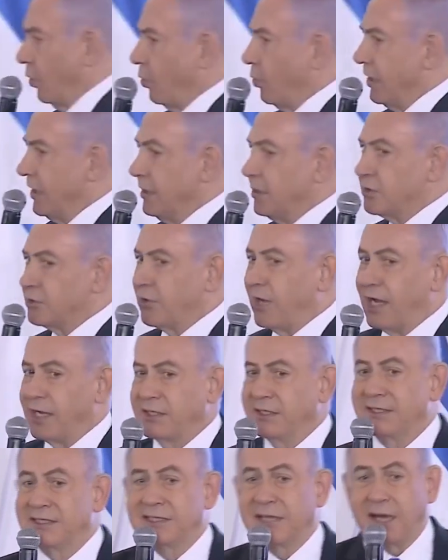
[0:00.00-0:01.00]
We try
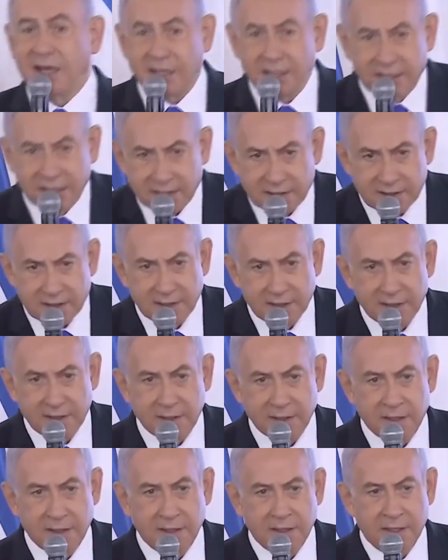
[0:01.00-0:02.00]
to target
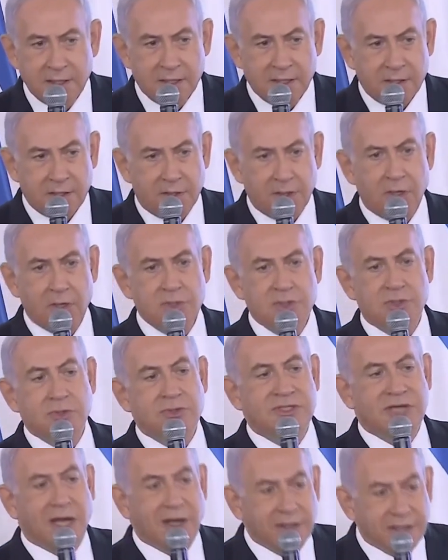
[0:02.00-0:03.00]
those who
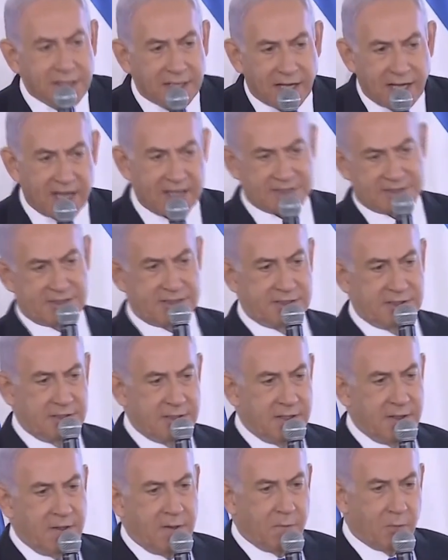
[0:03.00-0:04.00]
target us
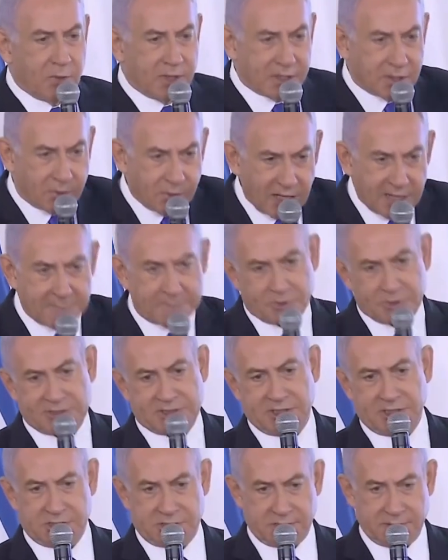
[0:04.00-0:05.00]
with great
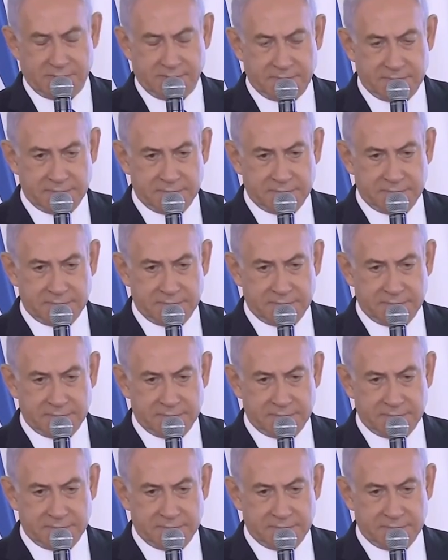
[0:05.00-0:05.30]
precision.